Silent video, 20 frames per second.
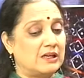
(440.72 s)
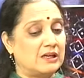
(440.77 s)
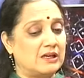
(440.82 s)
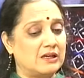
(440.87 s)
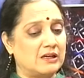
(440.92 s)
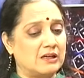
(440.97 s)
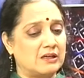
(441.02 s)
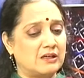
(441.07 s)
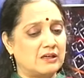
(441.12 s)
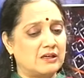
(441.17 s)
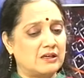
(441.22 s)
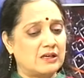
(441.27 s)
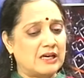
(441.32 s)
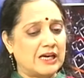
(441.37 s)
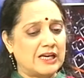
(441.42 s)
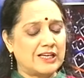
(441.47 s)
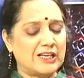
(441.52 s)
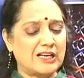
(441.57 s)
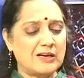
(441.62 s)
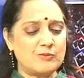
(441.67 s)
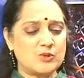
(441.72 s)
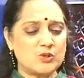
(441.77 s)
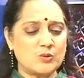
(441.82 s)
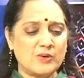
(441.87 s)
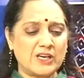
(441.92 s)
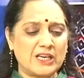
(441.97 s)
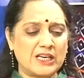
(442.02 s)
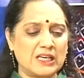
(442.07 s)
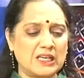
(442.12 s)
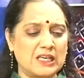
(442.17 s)
I come to
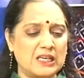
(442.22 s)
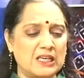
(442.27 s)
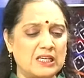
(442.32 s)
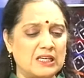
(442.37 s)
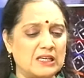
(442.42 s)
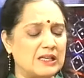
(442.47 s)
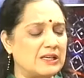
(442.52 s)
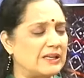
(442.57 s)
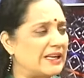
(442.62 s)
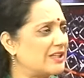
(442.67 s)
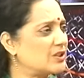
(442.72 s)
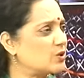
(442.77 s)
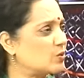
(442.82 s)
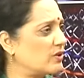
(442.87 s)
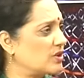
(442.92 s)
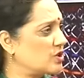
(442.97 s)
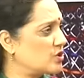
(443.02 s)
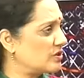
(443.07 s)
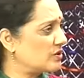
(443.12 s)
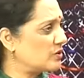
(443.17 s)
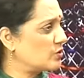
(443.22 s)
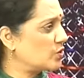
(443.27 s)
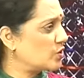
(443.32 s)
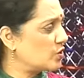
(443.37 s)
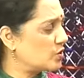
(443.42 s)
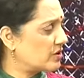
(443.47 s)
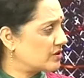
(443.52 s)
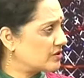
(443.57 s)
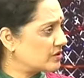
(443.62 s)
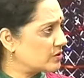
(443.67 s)
my next question to you,
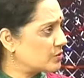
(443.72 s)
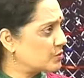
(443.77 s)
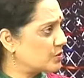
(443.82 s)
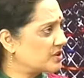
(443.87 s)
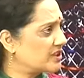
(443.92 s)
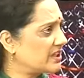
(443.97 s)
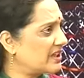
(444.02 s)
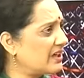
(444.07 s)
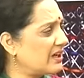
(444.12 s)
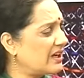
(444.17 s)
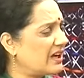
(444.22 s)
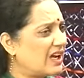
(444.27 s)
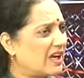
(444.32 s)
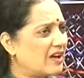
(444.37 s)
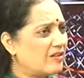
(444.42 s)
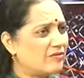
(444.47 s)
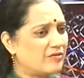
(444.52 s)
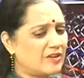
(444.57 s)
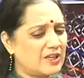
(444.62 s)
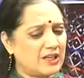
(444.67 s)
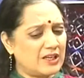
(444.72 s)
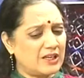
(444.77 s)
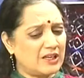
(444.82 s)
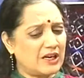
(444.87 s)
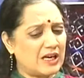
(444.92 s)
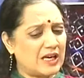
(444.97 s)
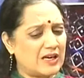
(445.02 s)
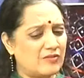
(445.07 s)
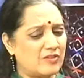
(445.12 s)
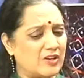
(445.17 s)
Dr. Joshi. We
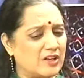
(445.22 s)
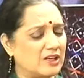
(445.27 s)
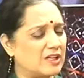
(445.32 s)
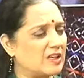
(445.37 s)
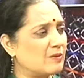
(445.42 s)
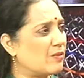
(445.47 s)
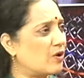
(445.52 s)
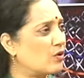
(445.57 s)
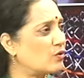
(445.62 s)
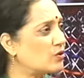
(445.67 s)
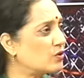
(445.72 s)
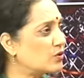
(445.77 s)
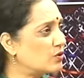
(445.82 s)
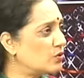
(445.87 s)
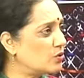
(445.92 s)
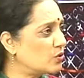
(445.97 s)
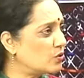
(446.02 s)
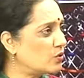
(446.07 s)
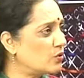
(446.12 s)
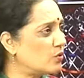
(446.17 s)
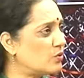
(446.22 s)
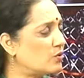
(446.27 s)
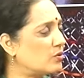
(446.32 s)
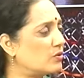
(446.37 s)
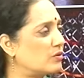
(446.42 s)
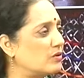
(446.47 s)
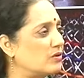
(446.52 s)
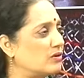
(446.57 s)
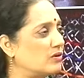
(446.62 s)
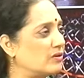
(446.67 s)
have heard about two
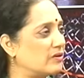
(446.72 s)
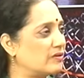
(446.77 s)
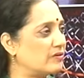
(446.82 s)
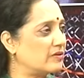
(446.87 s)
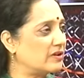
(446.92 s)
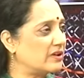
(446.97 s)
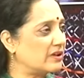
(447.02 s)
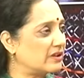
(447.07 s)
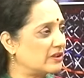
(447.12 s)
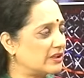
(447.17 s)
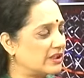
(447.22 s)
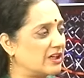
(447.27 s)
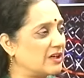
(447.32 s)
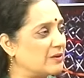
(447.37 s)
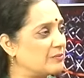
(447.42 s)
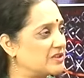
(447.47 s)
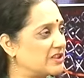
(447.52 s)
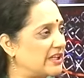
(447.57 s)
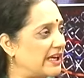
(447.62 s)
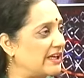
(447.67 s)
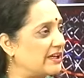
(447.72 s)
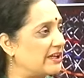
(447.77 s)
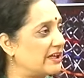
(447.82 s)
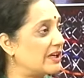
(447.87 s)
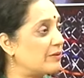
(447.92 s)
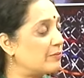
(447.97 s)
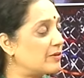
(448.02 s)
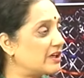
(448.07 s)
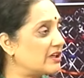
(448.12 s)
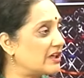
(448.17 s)
terms like
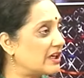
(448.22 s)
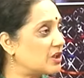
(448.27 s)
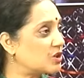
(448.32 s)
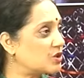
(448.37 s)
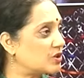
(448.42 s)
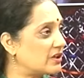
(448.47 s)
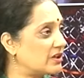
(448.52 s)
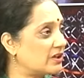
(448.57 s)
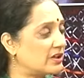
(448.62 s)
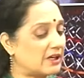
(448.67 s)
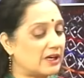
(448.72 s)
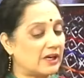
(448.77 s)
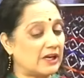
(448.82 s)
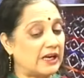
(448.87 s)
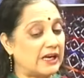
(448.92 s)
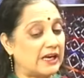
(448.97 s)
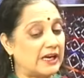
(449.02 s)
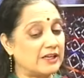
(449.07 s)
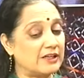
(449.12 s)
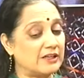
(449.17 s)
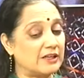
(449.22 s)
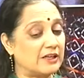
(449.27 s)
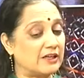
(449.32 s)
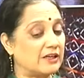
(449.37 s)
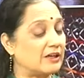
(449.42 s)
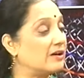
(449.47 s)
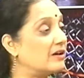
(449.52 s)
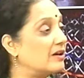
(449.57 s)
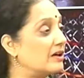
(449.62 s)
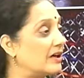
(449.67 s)
immigration and
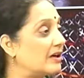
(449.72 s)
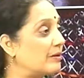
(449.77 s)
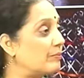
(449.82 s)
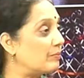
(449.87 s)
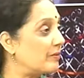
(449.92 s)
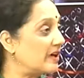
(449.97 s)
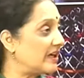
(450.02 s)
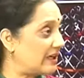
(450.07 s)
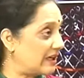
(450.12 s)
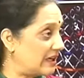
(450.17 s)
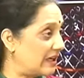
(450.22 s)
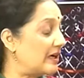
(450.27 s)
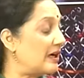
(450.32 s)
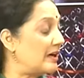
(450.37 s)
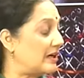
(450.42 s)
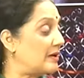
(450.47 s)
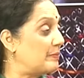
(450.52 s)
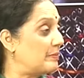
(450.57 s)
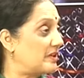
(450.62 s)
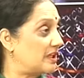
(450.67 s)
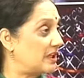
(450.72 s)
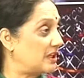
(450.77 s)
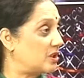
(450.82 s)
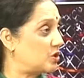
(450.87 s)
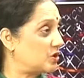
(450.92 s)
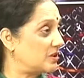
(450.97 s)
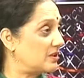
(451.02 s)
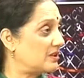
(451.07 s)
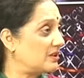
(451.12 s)
immigration.